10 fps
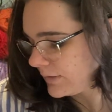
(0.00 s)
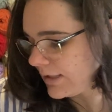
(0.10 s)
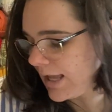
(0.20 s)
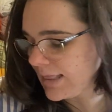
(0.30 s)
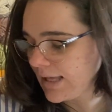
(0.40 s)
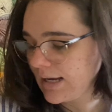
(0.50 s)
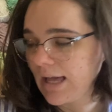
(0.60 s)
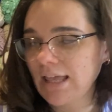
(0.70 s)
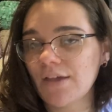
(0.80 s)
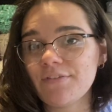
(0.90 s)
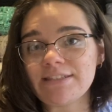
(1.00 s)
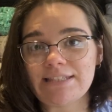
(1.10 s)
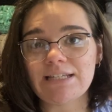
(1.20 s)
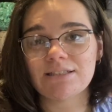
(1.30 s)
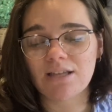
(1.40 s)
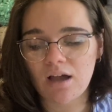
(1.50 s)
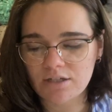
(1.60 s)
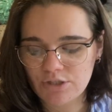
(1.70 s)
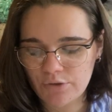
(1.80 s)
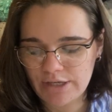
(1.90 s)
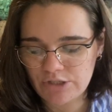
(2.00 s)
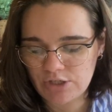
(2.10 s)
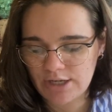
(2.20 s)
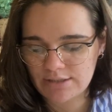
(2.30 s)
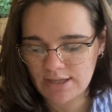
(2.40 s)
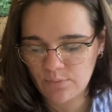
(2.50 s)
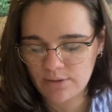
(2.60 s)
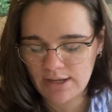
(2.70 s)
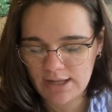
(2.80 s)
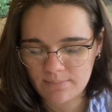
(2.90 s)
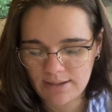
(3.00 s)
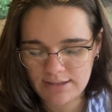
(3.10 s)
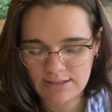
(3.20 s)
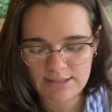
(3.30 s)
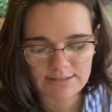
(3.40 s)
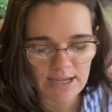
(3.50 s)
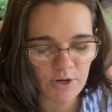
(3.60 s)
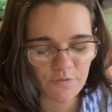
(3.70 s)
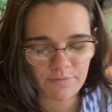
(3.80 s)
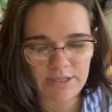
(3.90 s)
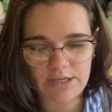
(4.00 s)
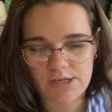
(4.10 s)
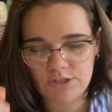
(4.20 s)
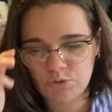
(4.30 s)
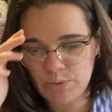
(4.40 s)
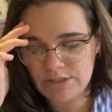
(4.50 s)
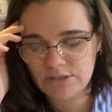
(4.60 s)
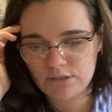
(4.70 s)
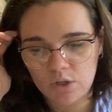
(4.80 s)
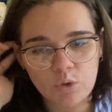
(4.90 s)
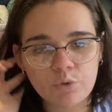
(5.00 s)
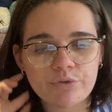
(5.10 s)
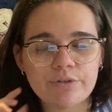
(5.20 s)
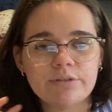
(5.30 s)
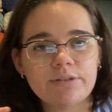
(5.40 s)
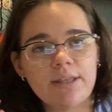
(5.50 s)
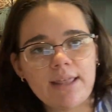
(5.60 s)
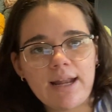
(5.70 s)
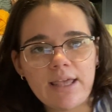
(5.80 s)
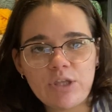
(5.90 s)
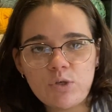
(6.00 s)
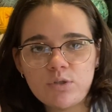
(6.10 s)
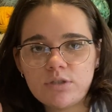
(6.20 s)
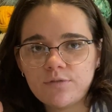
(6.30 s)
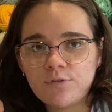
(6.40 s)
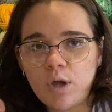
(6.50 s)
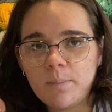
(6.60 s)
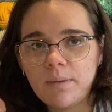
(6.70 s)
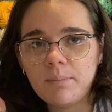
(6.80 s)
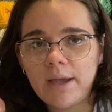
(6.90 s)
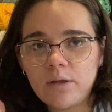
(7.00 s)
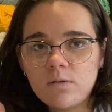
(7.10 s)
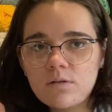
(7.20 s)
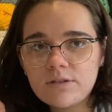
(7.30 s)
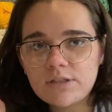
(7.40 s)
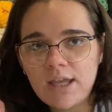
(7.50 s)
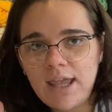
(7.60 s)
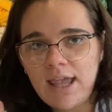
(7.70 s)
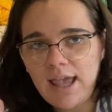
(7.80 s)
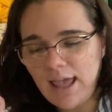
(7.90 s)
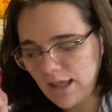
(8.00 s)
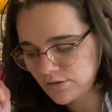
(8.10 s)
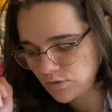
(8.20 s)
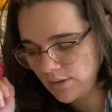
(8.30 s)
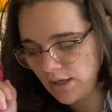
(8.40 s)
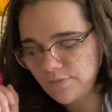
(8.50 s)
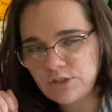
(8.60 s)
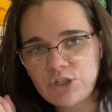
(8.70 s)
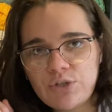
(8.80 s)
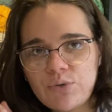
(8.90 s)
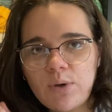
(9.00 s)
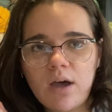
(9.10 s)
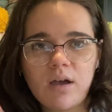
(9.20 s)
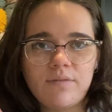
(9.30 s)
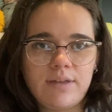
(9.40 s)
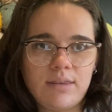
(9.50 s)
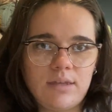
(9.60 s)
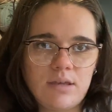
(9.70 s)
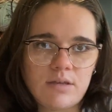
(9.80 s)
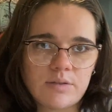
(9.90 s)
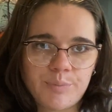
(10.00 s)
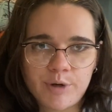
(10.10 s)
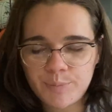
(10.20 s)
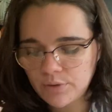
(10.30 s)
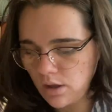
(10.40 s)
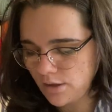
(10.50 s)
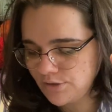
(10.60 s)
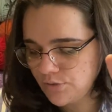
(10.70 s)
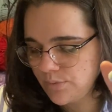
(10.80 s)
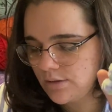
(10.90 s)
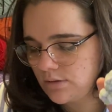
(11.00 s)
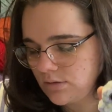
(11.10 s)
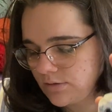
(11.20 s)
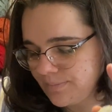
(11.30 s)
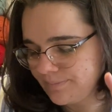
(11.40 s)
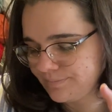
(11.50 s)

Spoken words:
And then I have 6 Octo keychains. I went ahead and made these out of the Sweet Snuggles that I used from Michael's. And so I have 2 of these purple Octo ones.